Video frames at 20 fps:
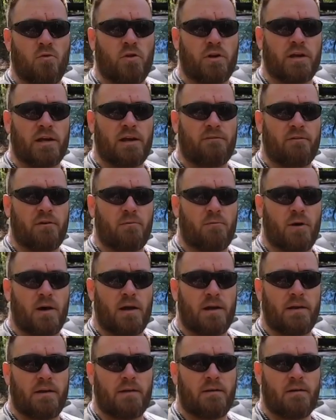Morning
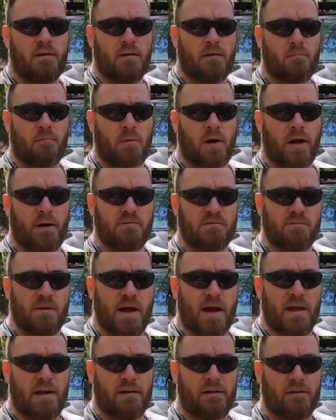everyone, my name's
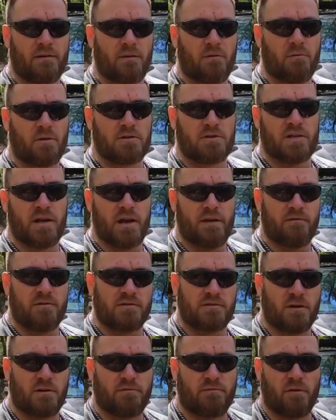Matt, you're watching
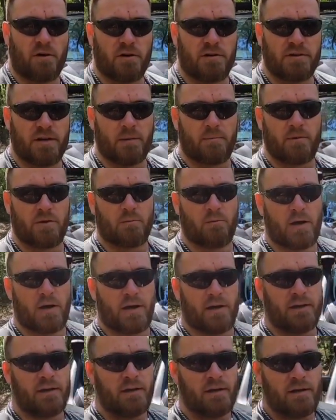Everest Offroad
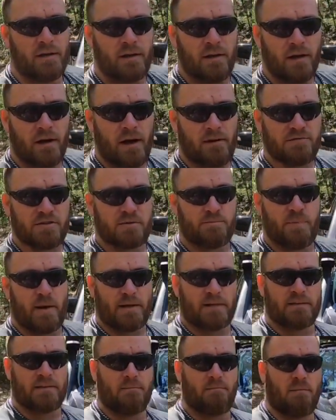WA. I've just
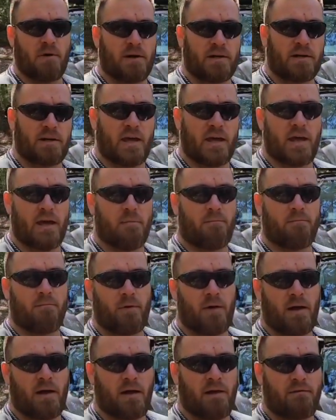packed up my camp
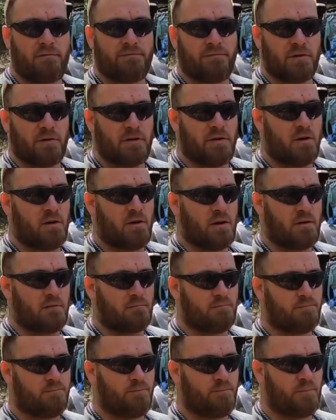for the night
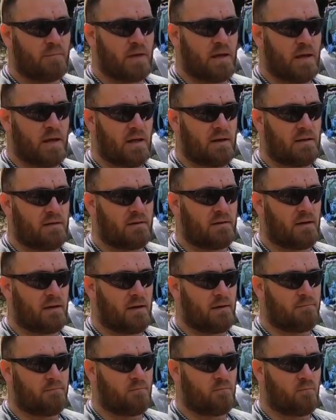and
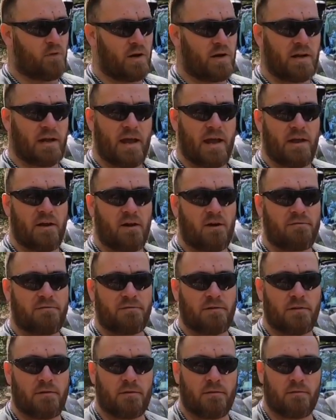ready to head off
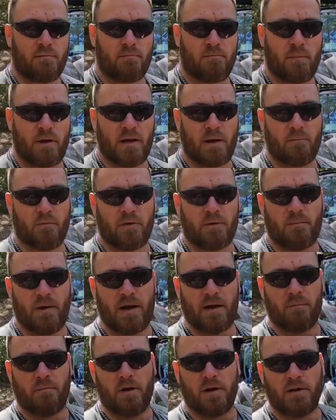and meet up with a
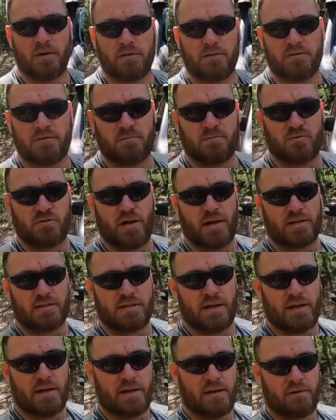mate of mine and do some tracks
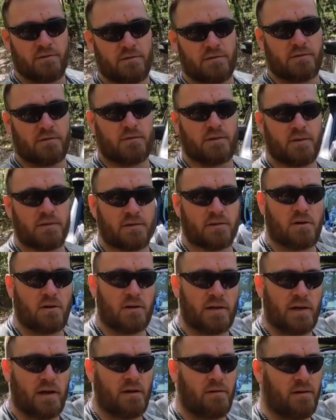out here in the
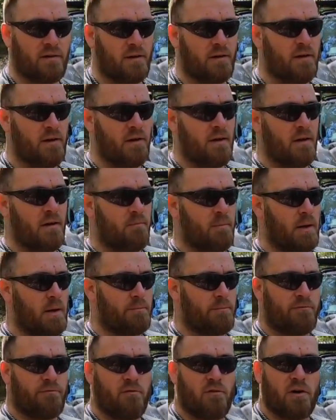Collie area. But
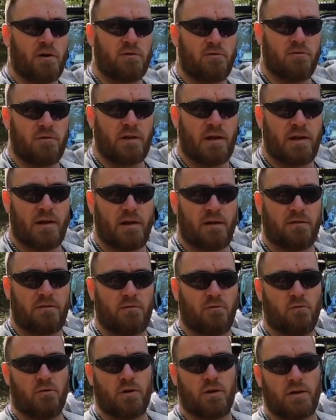before I do that, I
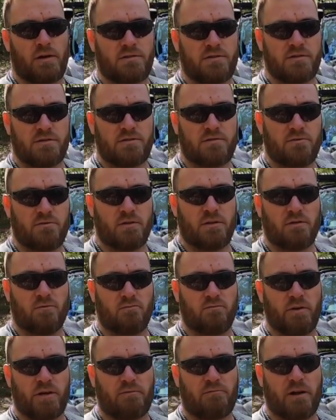thought I'd just do a little
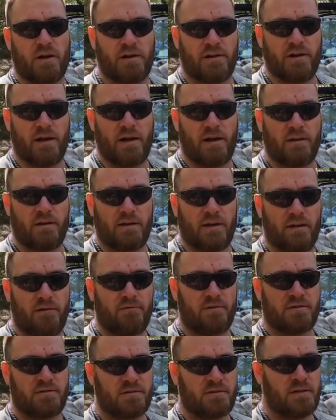rig rundown of the
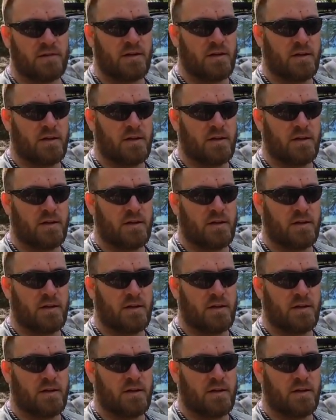Everest.